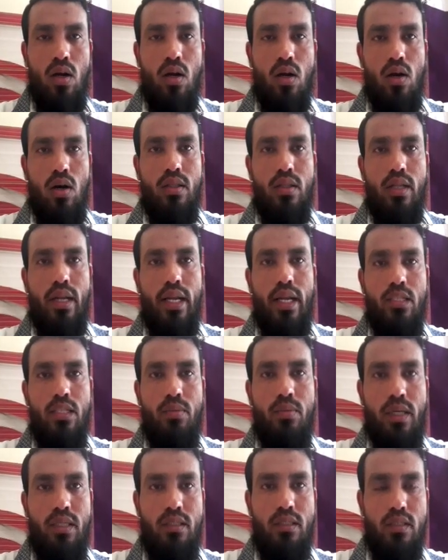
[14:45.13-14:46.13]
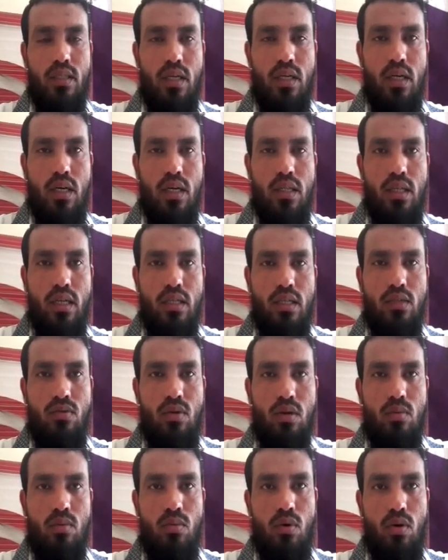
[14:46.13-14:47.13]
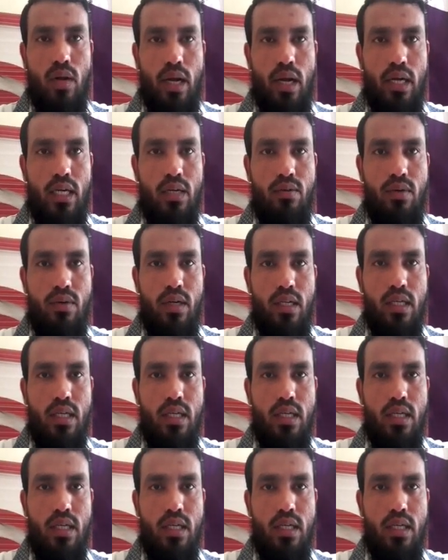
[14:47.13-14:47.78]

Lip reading: On the next page there is one more activity